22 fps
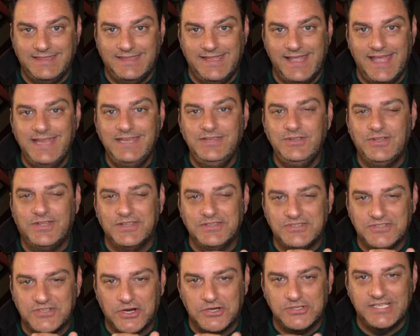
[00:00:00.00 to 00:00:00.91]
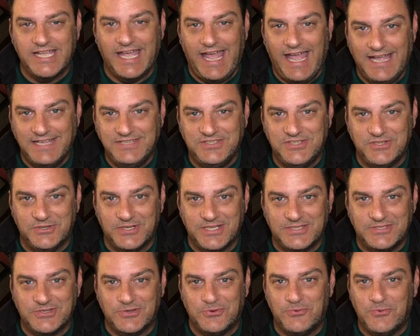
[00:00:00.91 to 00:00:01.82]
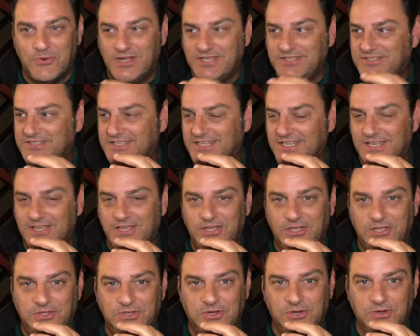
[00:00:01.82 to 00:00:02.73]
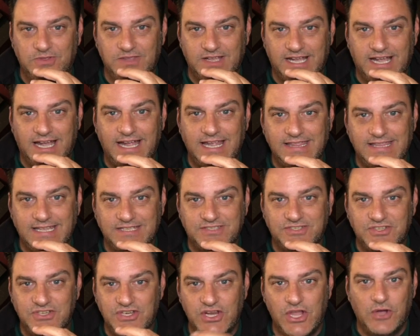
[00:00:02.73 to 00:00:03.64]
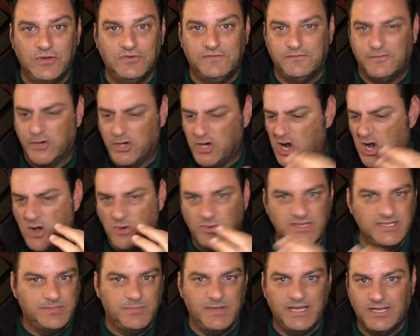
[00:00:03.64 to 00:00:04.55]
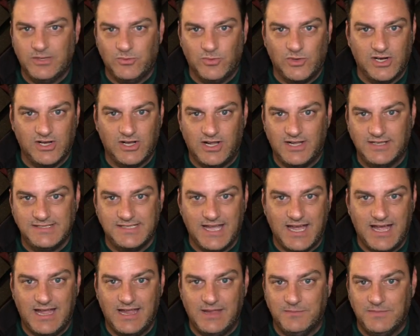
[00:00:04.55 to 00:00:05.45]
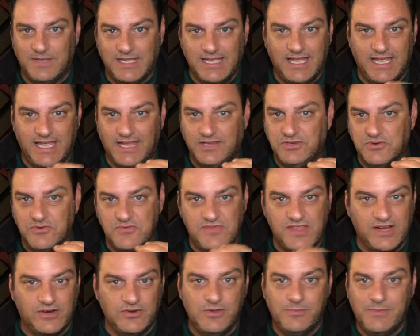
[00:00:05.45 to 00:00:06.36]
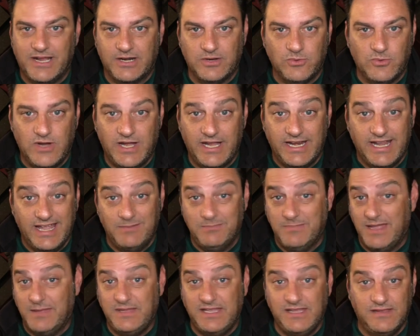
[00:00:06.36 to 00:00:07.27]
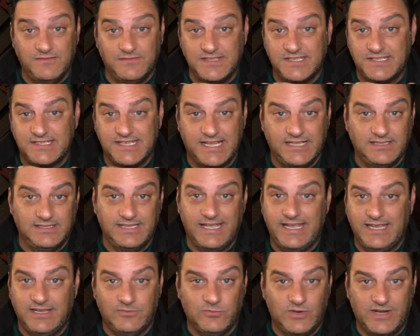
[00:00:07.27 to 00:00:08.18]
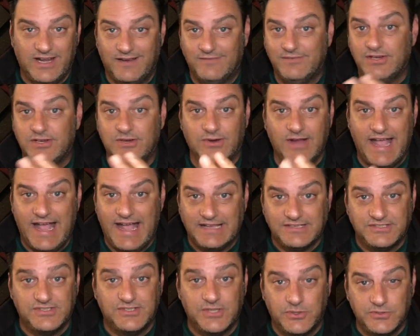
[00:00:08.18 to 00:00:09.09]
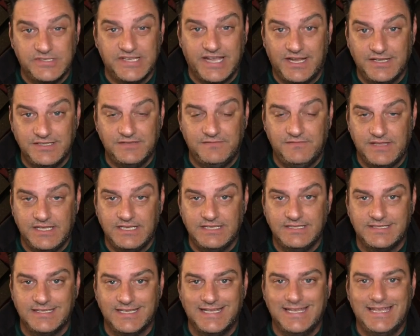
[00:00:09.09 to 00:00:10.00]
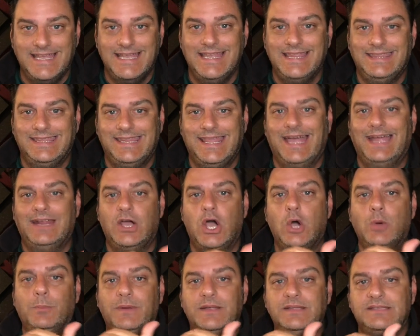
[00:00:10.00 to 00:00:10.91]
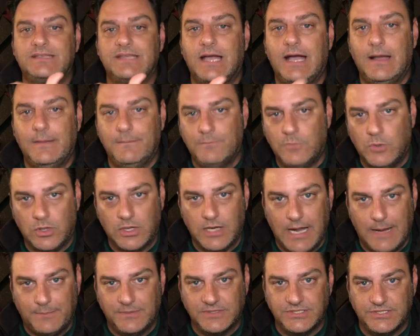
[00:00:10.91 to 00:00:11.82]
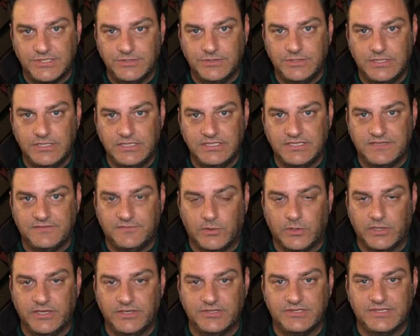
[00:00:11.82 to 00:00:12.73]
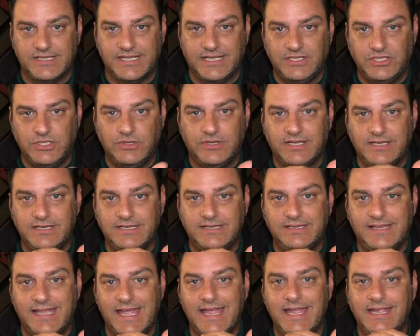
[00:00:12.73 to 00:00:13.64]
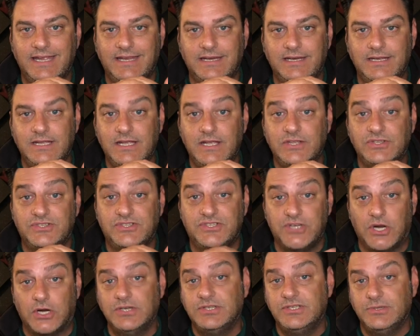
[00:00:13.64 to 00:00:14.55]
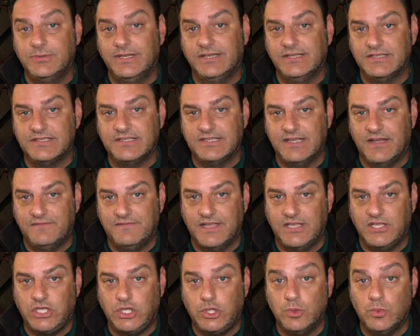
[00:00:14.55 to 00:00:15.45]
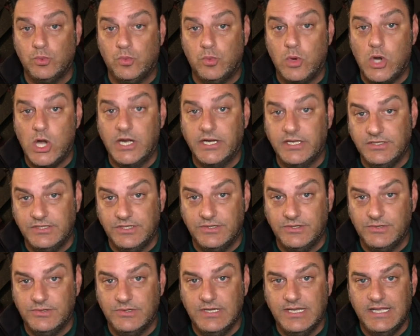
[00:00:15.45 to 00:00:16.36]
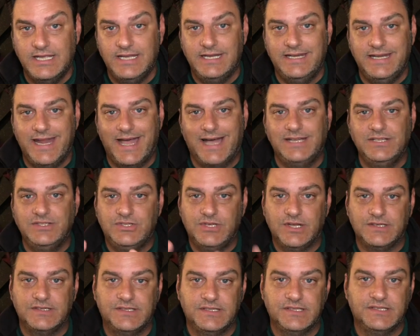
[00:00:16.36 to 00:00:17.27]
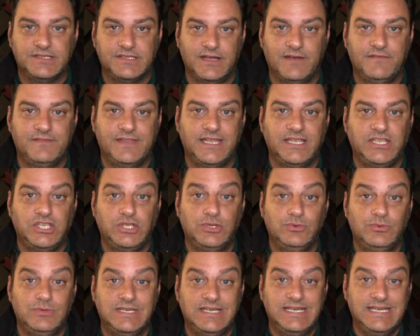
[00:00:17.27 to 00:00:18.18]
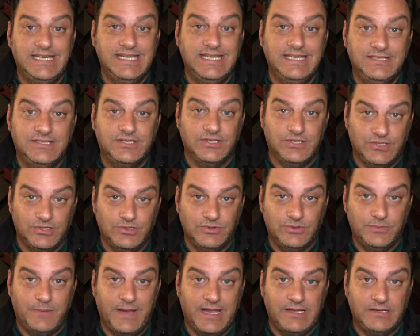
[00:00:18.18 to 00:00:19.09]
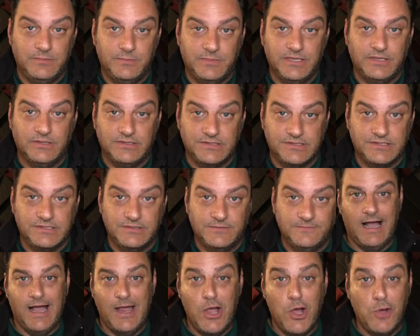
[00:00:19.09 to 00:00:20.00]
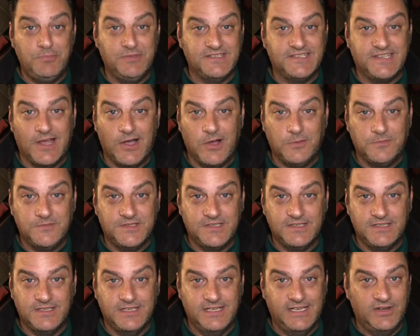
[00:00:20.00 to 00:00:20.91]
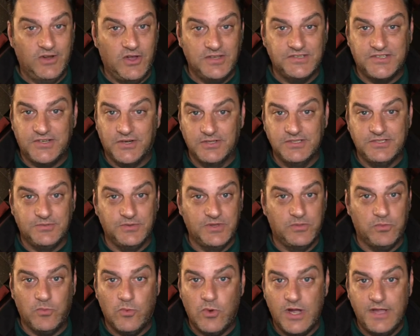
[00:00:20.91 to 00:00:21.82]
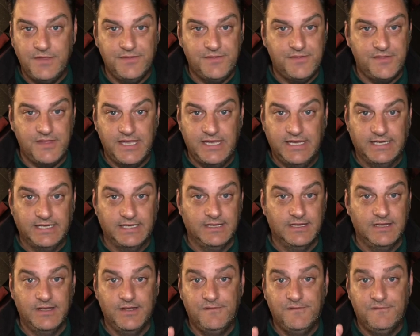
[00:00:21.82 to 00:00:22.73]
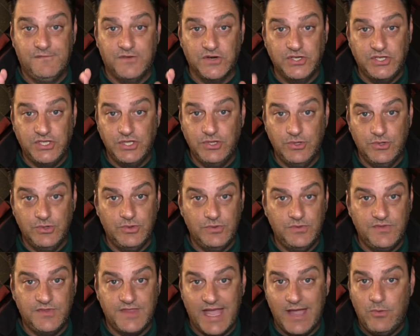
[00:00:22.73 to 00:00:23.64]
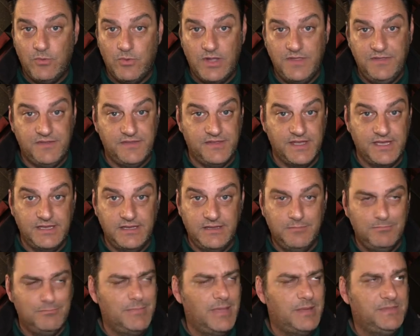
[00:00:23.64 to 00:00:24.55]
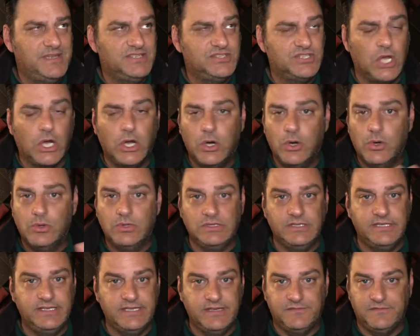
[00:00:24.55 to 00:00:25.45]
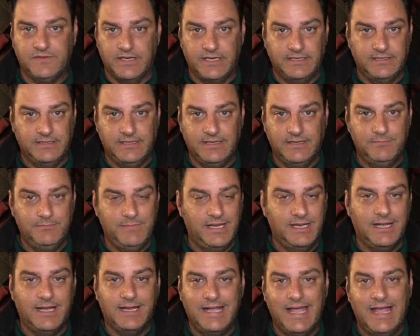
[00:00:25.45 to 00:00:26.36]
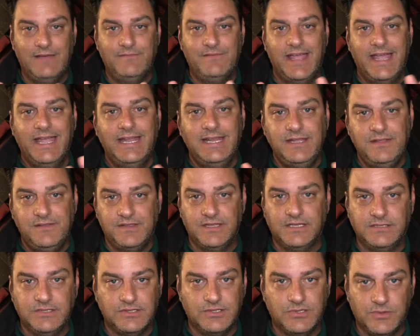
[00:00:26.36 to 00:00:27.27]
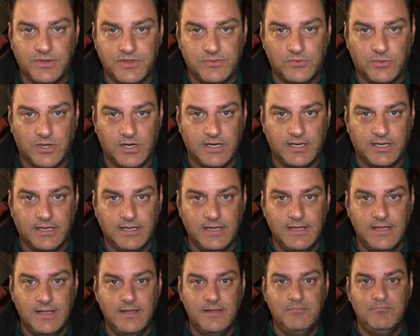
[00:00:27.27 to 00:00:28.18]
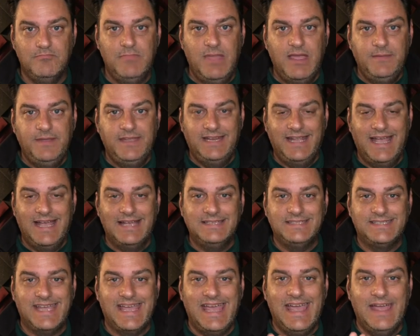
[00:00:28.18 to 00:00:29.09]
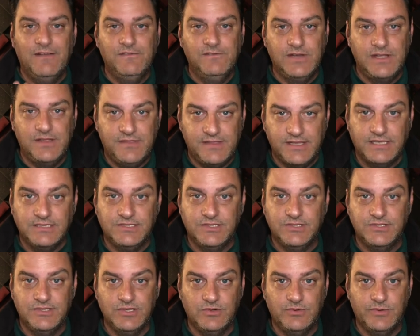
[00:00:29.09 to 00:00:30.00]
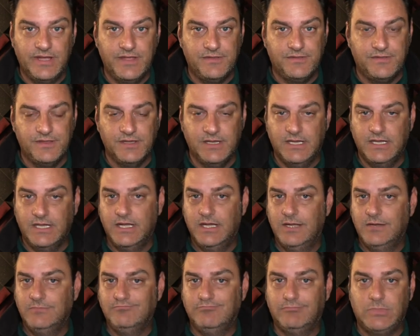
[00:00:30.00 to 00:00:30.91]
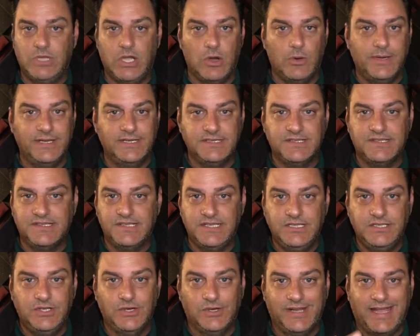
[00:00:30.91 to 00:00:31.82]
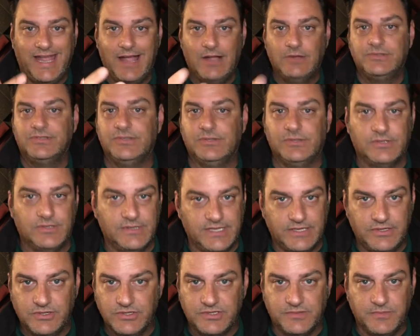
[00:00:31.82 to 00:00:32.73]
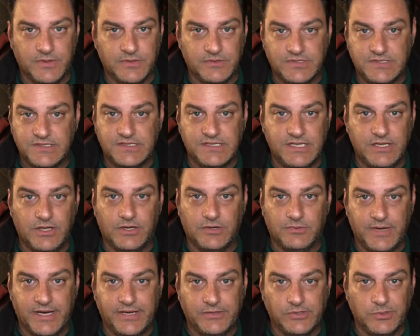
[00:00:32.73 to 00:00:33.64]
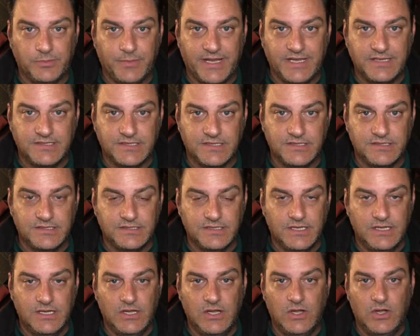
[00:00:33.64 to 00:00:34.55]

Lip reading: Then you can start to add to it. So once you're the guy that's known for always being at work on time, and you're there no matter what, and maybe even stay late whenever you're asked, those kinds of things, that opens up more opportunities for you so that you can then start doing the stuff that you want to do, not just the stuff that you need to do to pay the bills. I hope this helps. It all starts with one thing. For you, that one thing may be totally different. It may not have anything to do with work. Maybe it has everything to do with going to see your counselor that you're supposed to see on a regular basis,